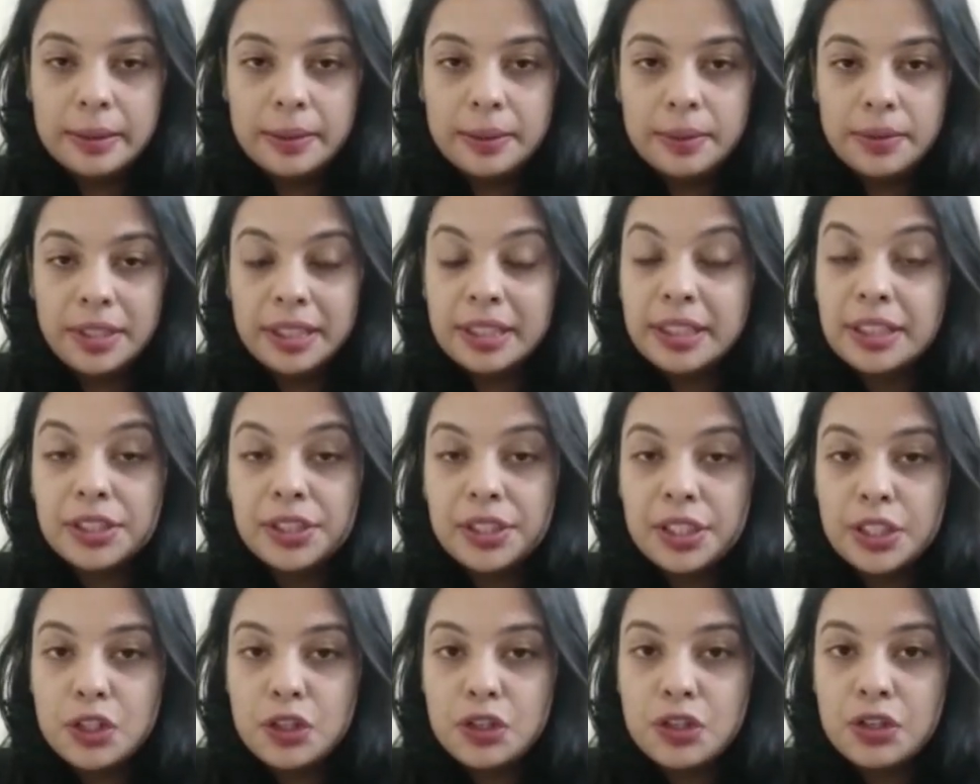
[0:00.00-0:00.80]

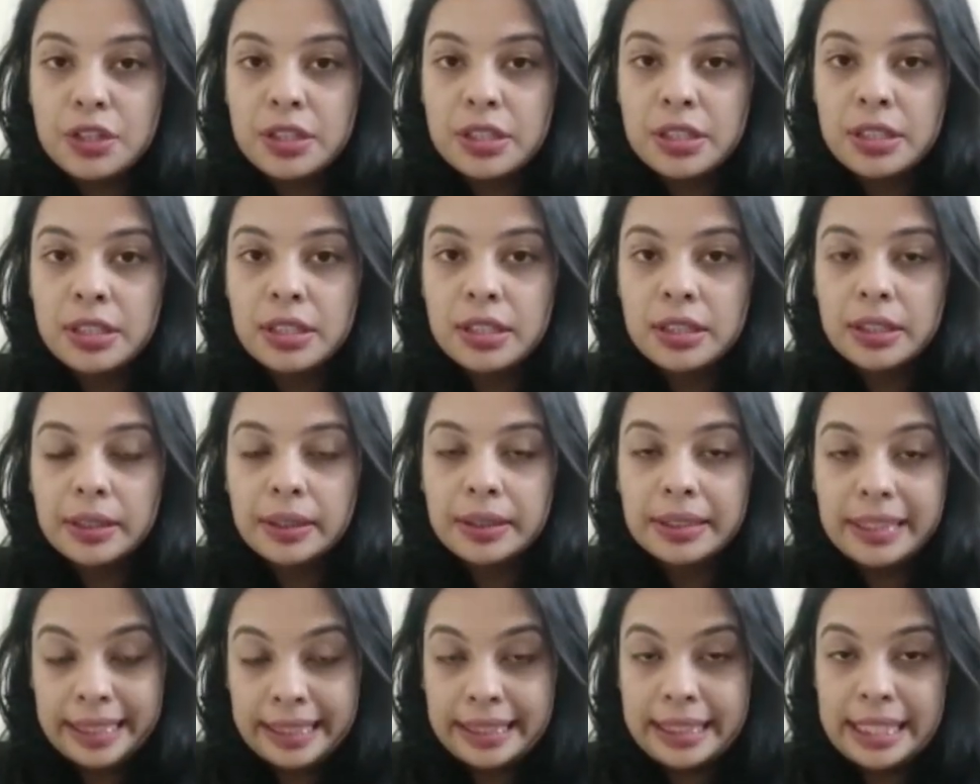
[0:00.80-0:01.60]
recognition
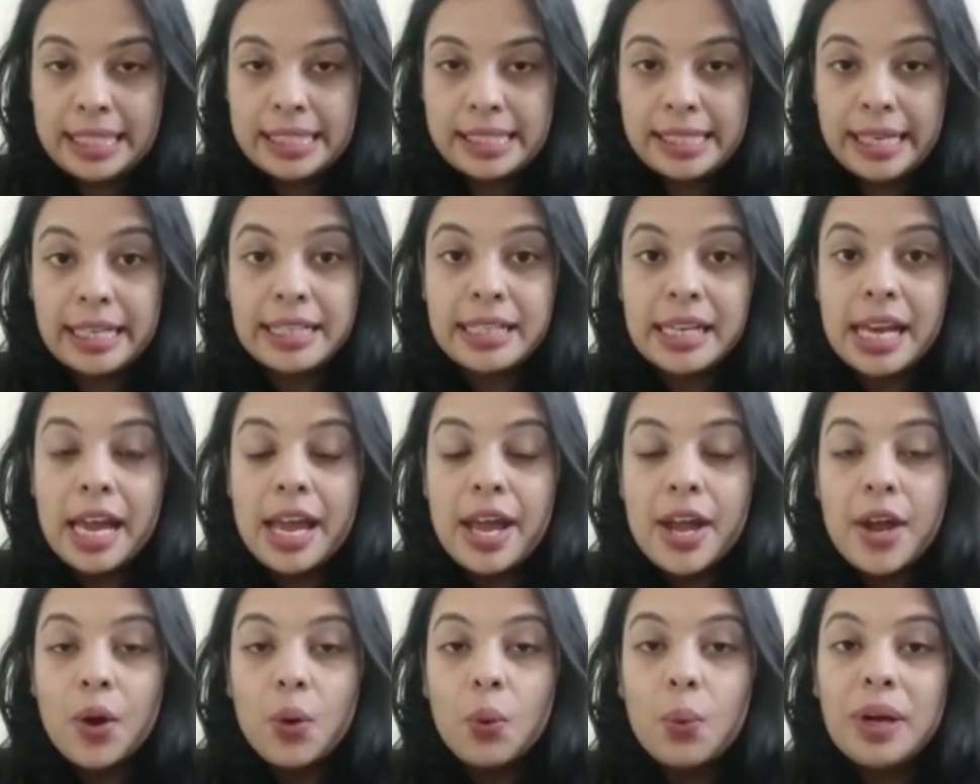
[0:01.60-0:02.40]
data set
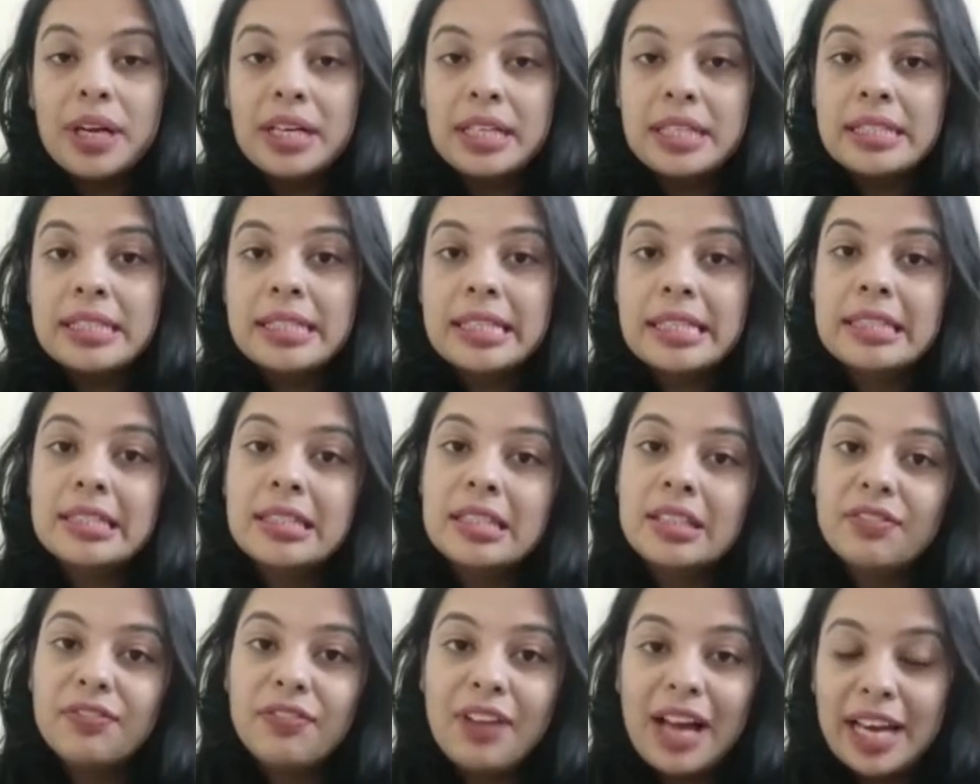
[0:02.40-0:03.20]
wherein
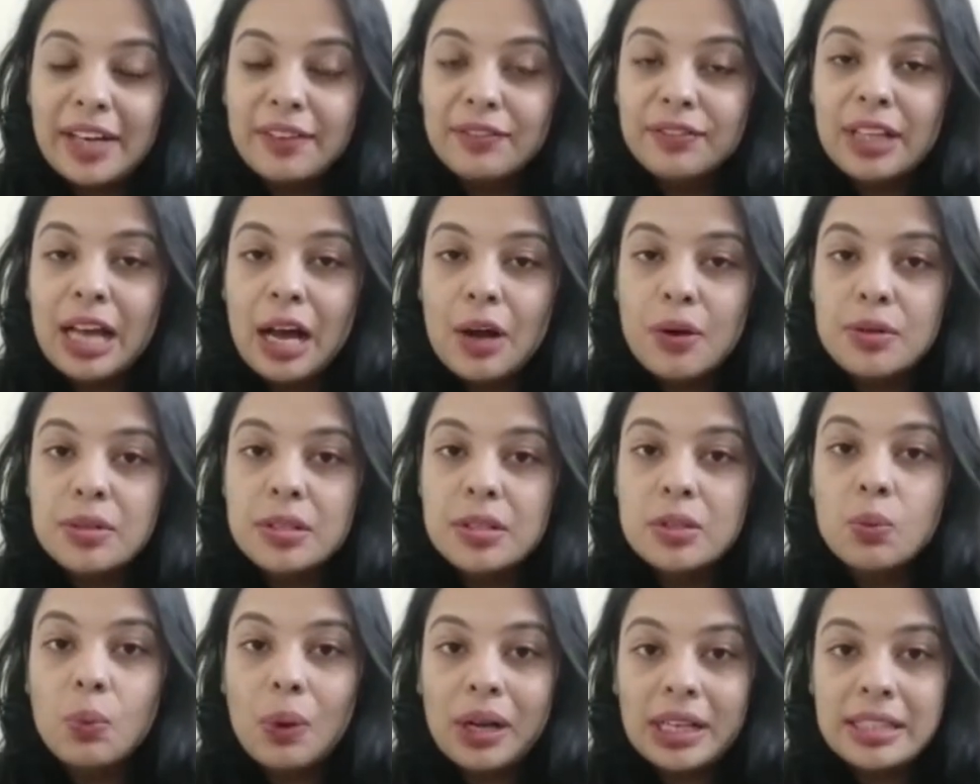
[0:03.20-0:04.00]

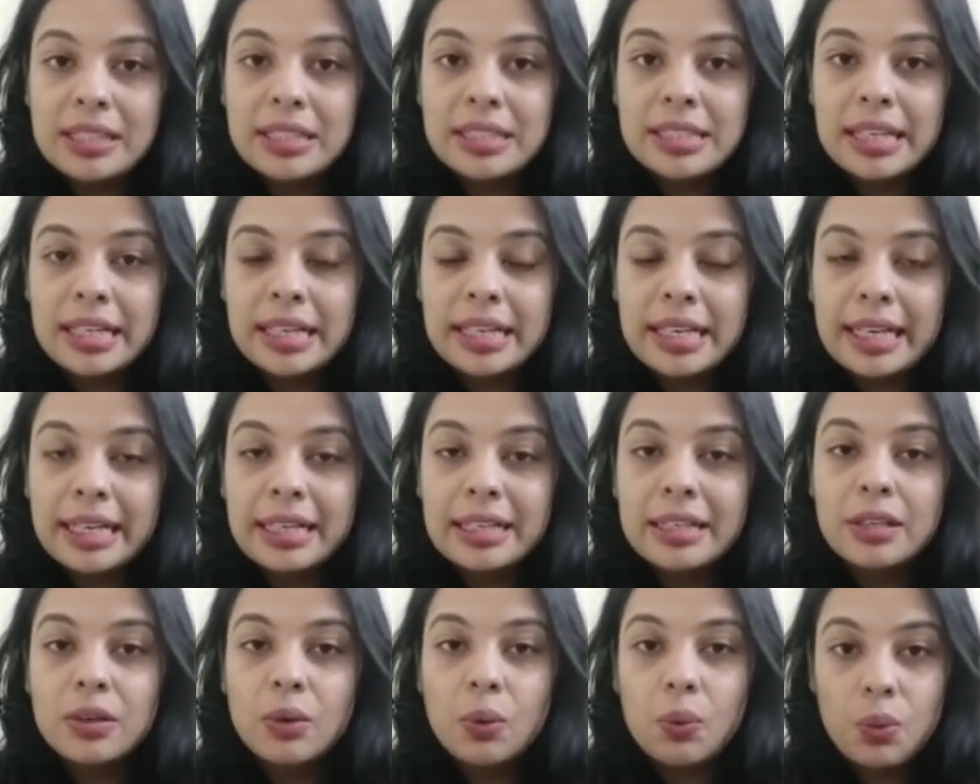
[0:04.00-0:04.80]
65,000 1
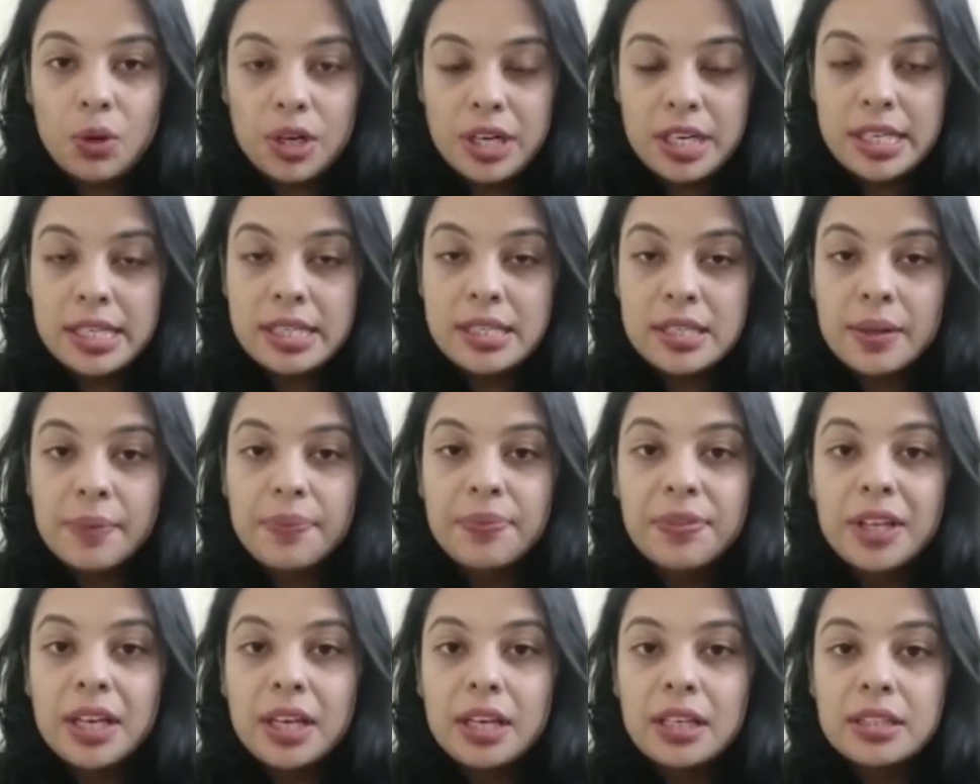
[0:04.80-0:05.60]
second words,
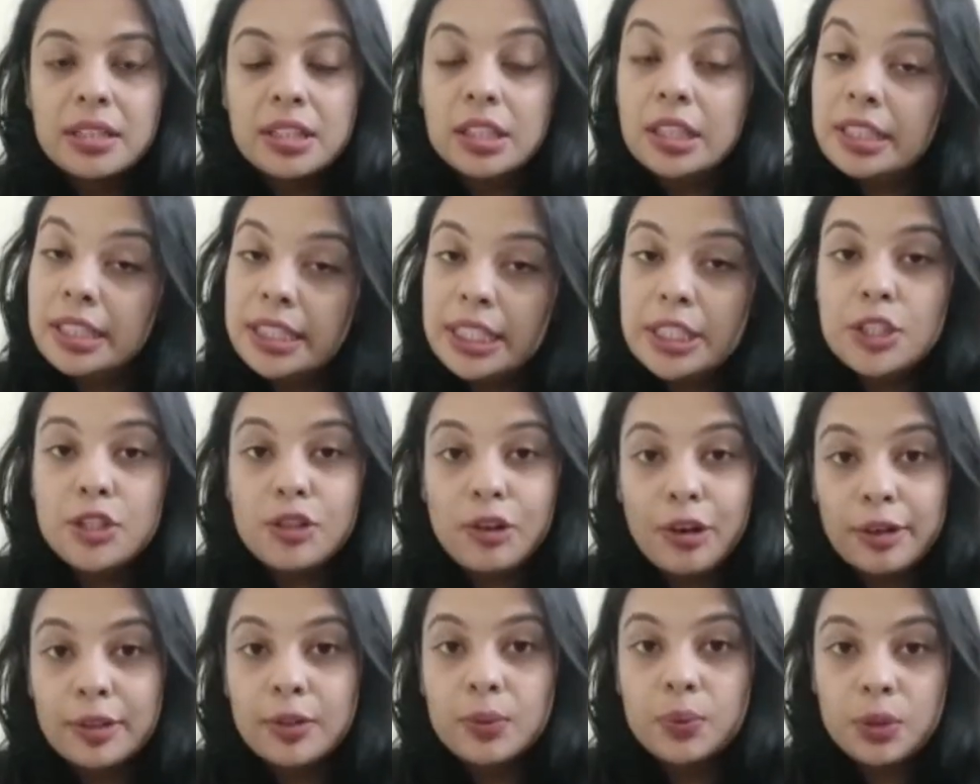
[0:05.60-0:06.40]
30
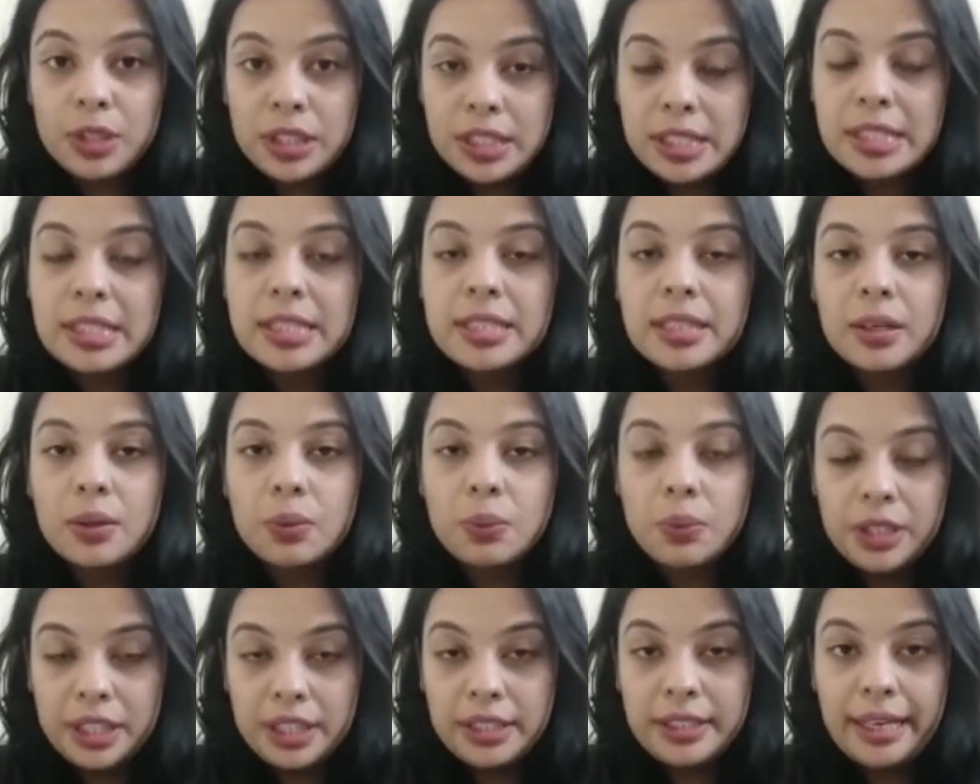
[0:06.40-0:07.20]
short words
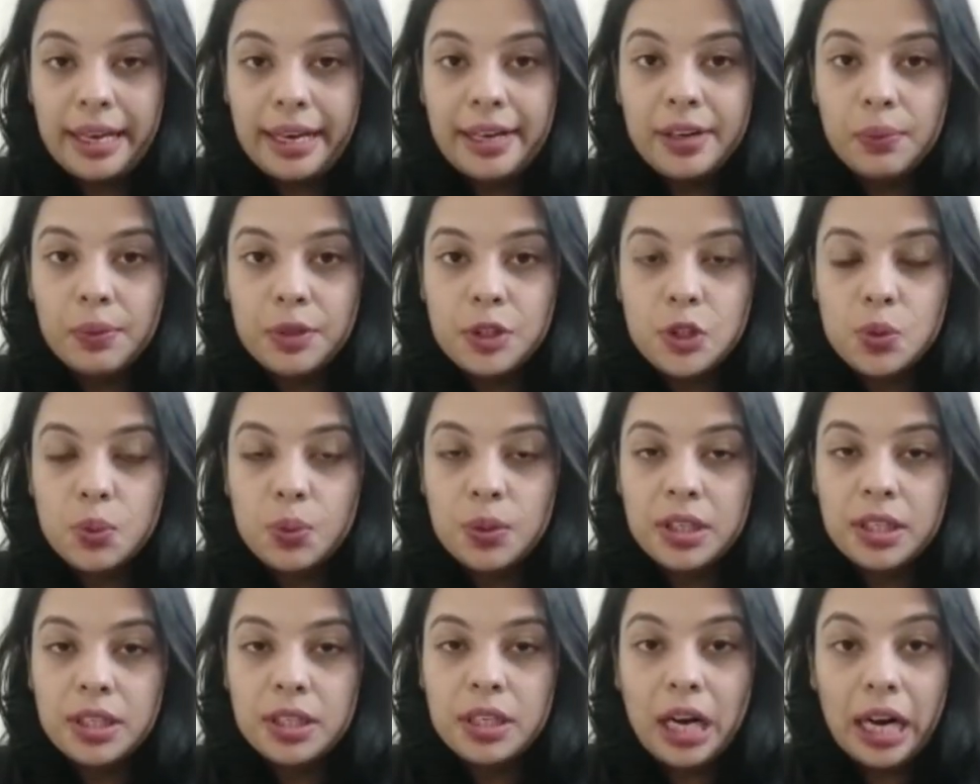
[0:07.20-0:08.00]
were there which
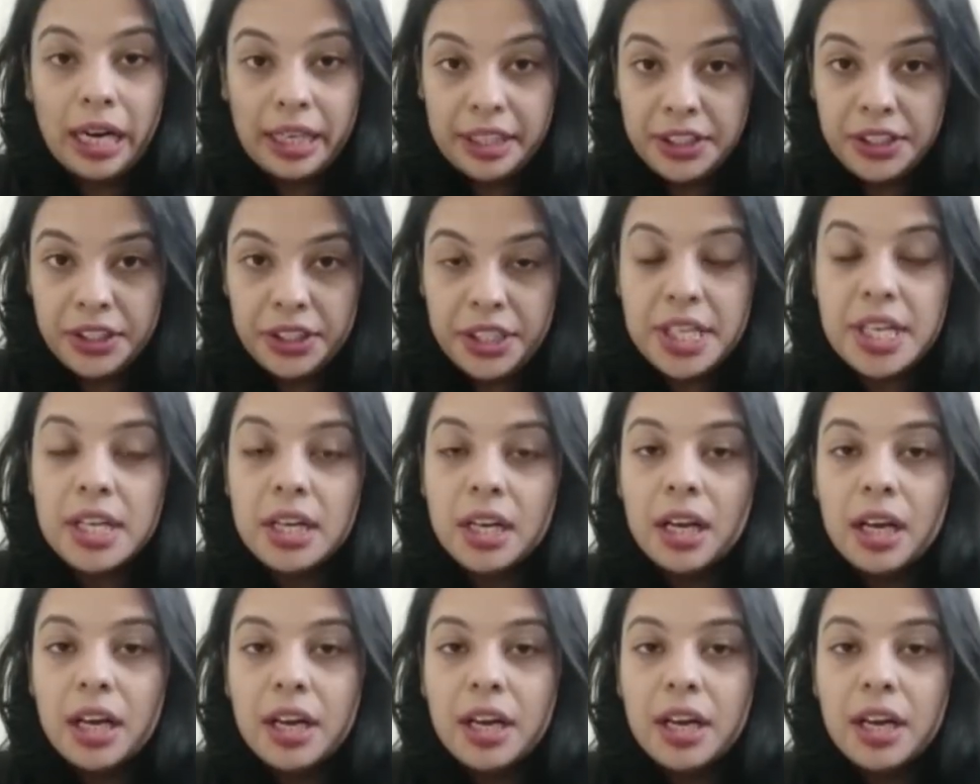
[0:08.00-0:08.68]
were uttered